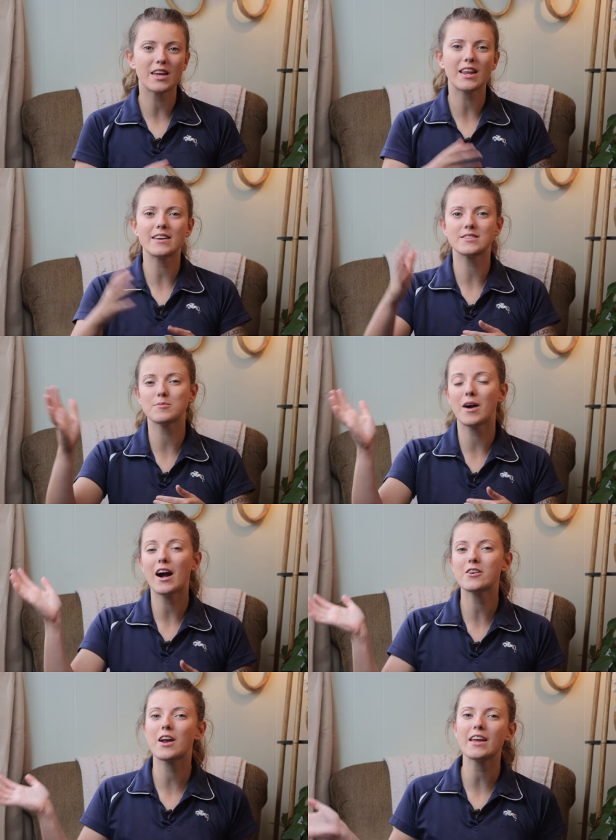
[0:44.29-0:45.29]
then at some
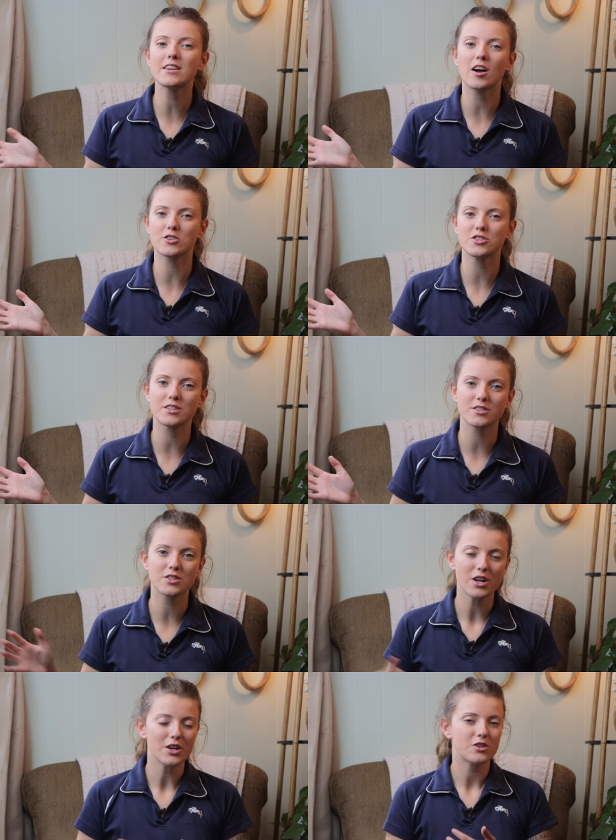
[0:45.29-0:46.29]
higher end auctions,
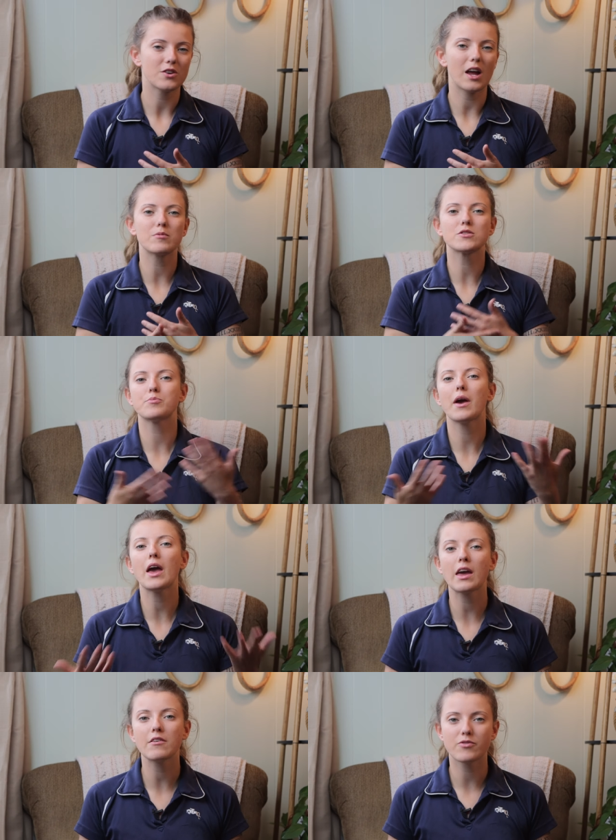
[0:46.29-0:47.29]
you're able to
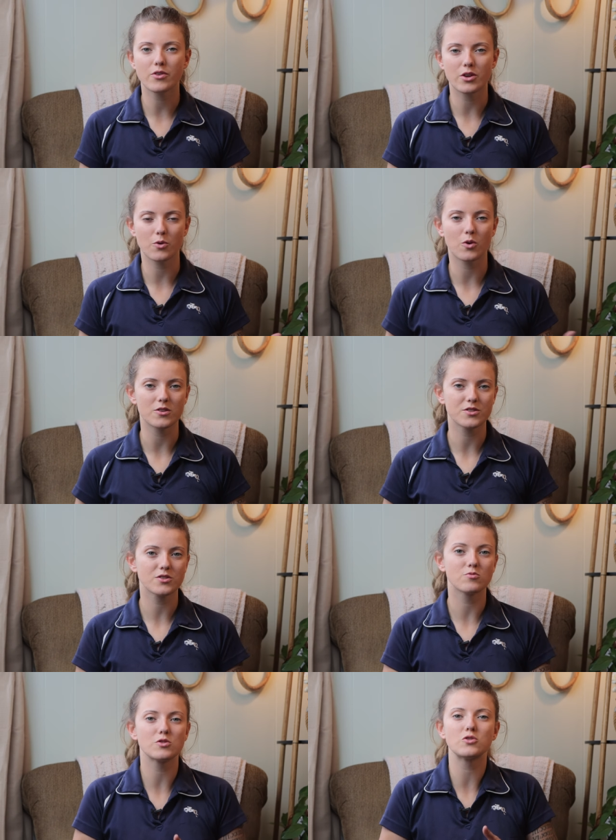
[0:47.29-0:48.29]
pay for your horse
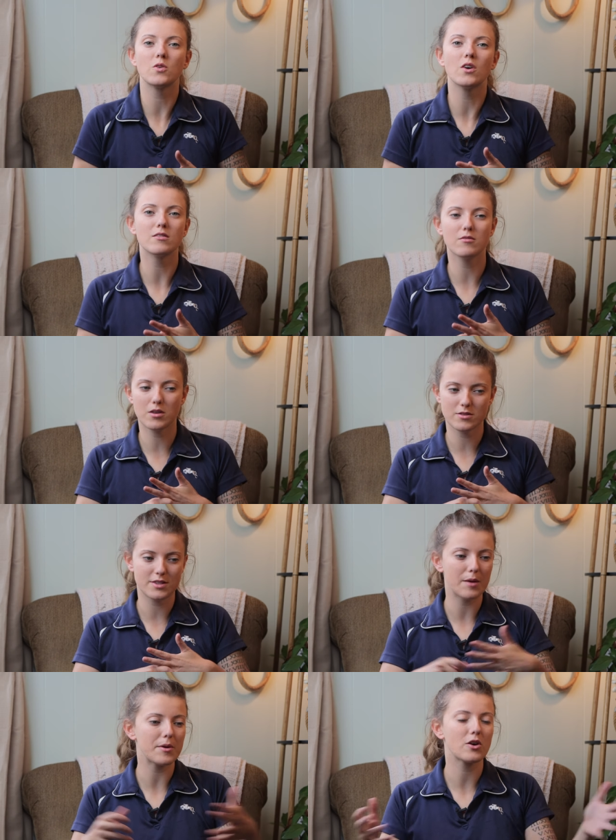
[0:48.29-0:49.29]
through a
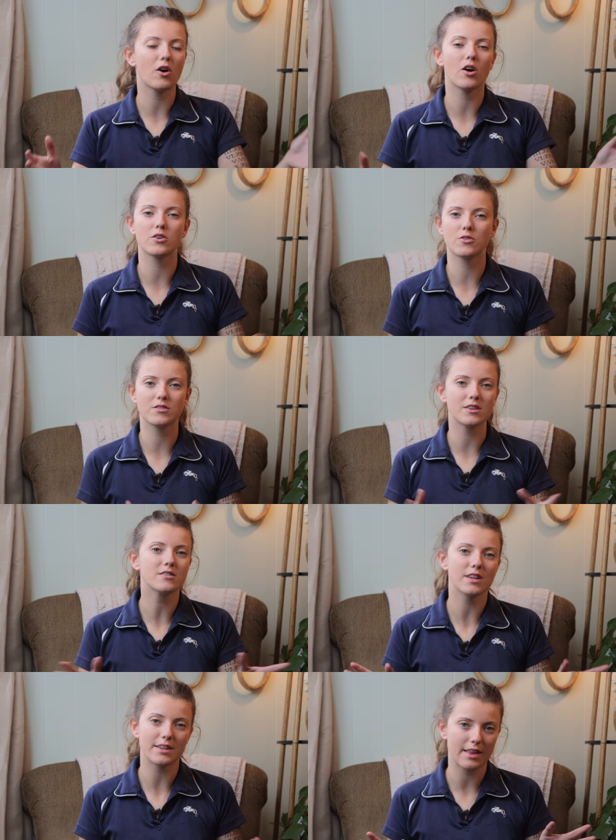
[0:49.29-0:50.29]
debit card or
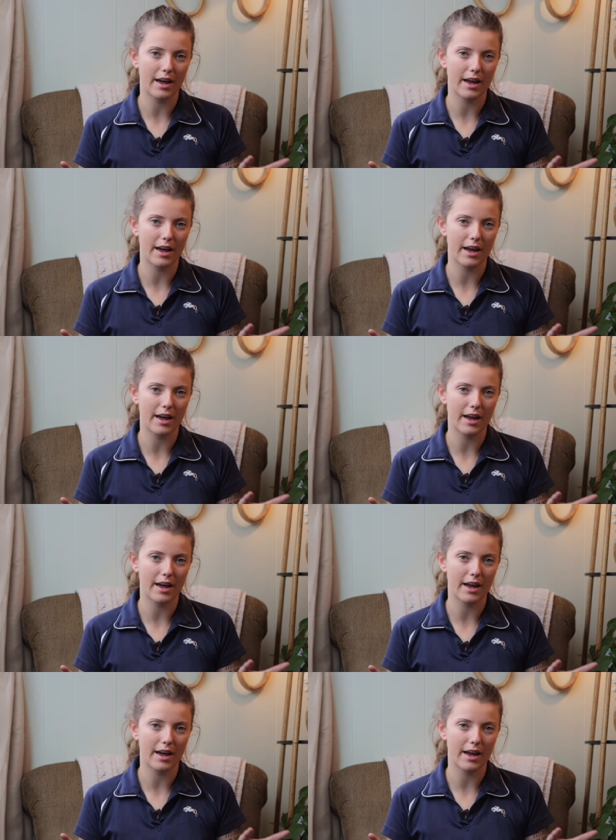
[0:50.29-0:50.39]
things like